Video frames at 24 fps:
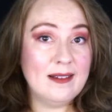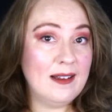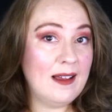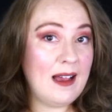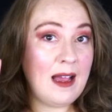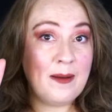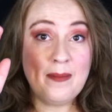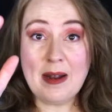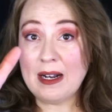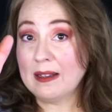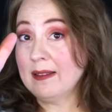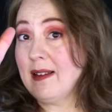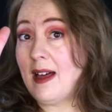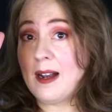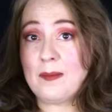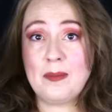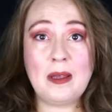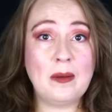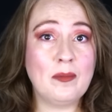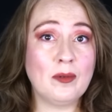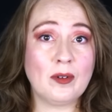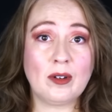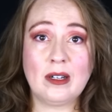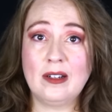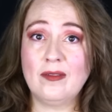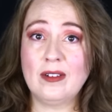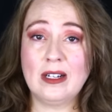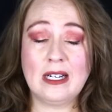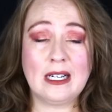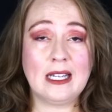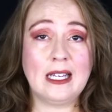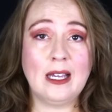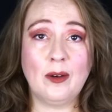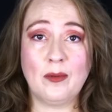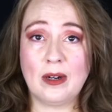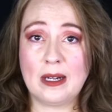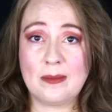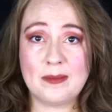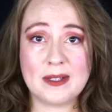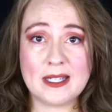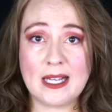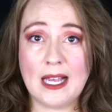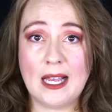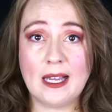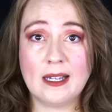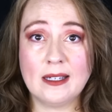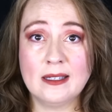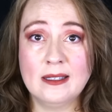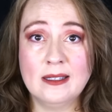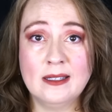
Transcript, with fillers: I bet a lot of people aren't even going to get what I'm saying.